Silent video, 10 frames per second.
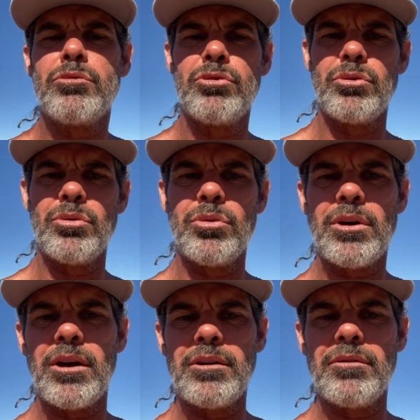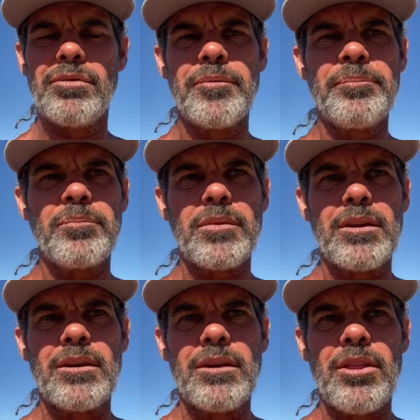to kind of
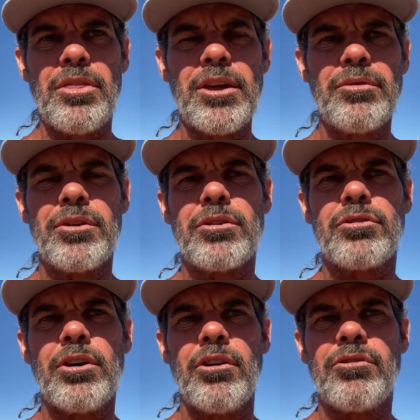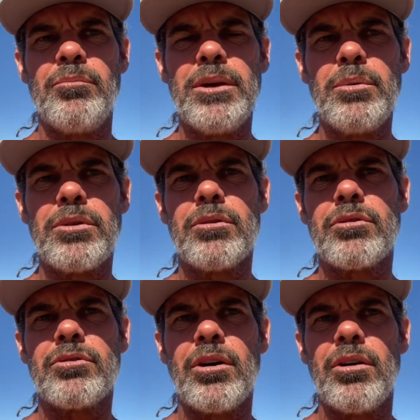think for yourself, be with
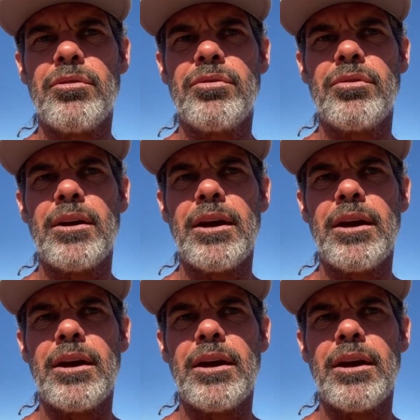yourself,